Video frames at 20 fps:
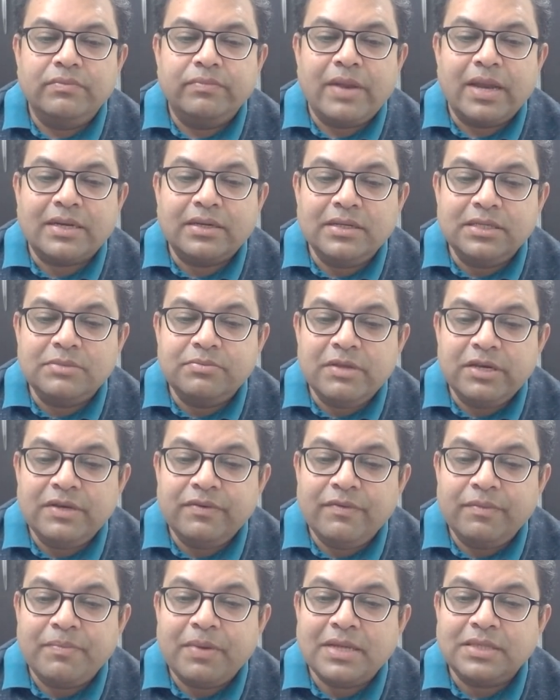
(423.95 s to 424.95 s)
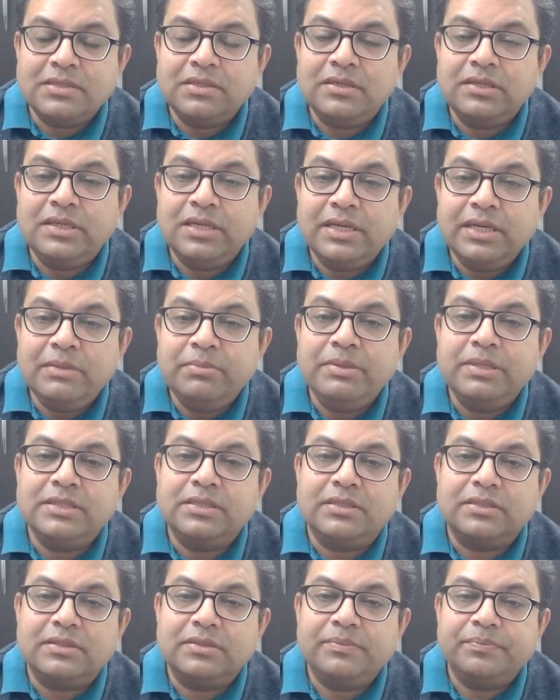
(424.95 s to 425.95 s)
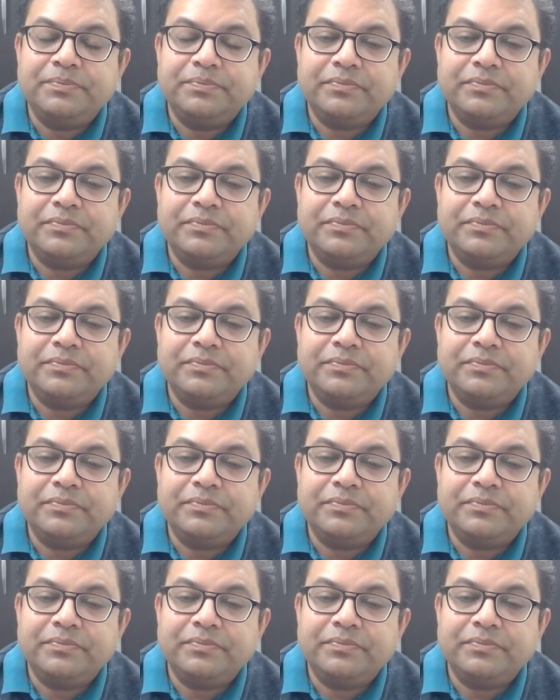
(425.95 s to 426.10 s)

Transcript: practice vipassana daily basis